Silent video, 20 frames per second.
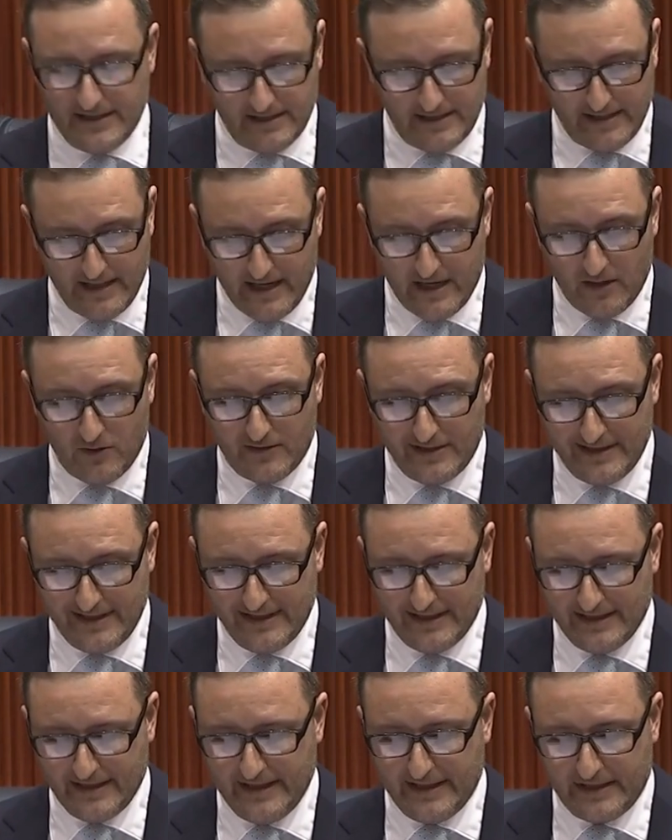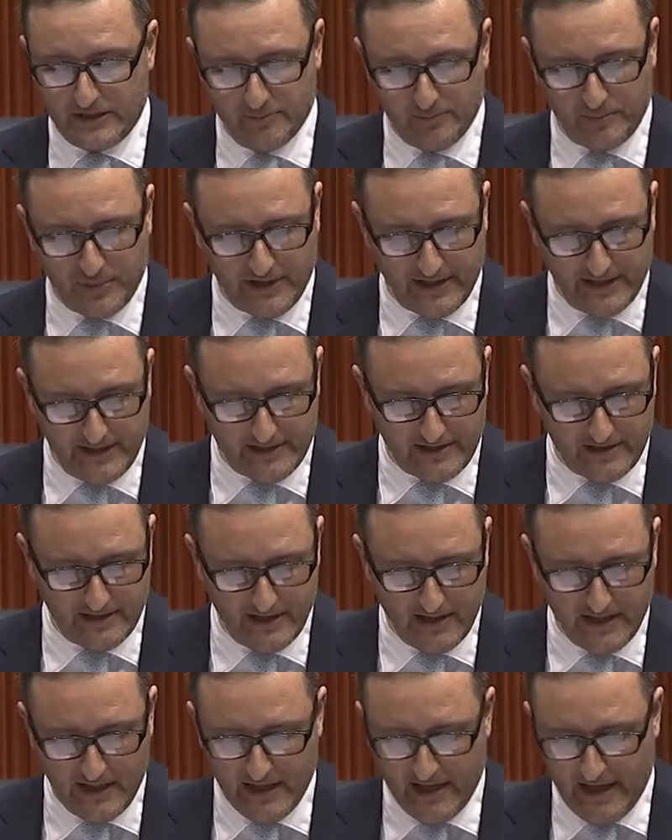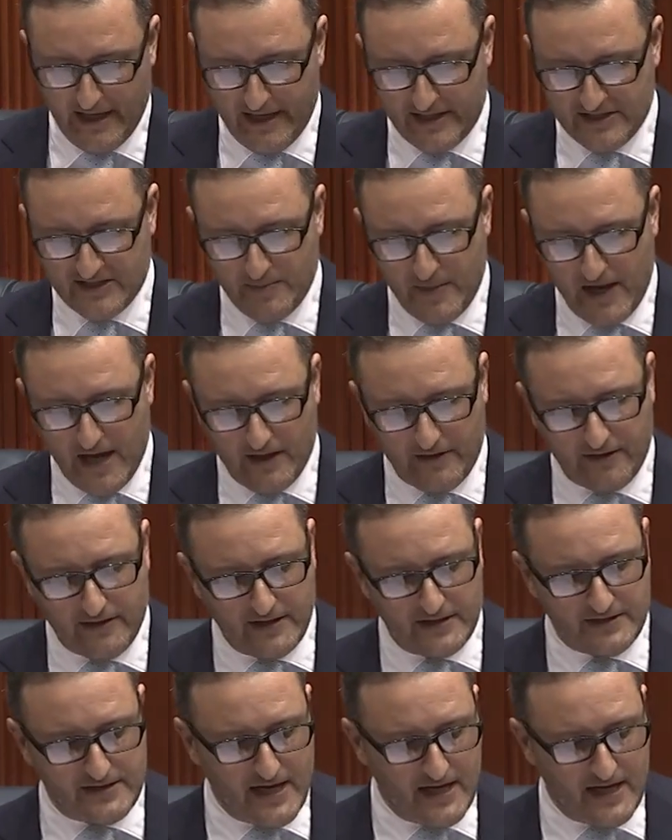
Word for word: now nearly complete. Exmouth, a